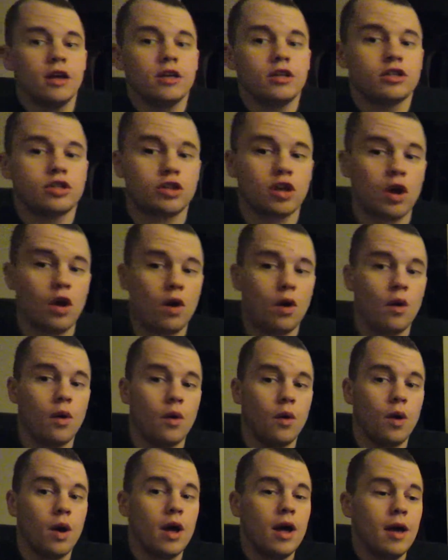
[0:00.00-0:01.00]

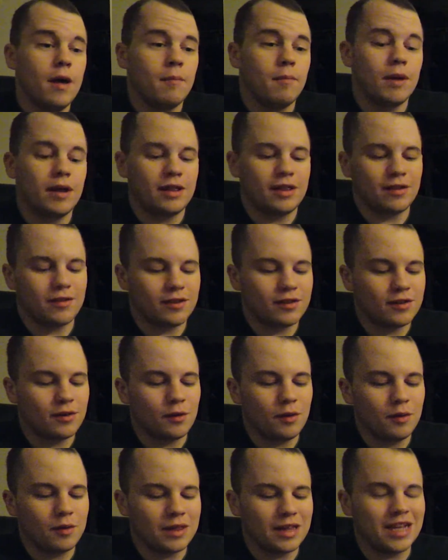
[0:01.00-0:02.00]
So, but the
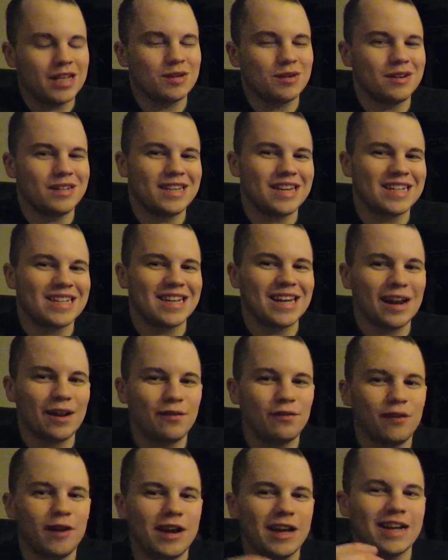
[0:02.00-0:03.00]
story with this one is actually kind
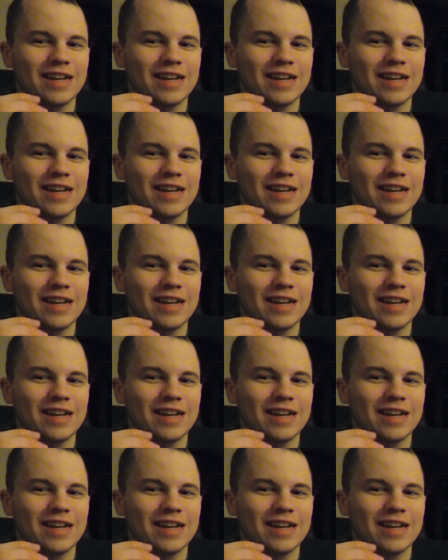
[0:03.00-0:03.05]
of funny,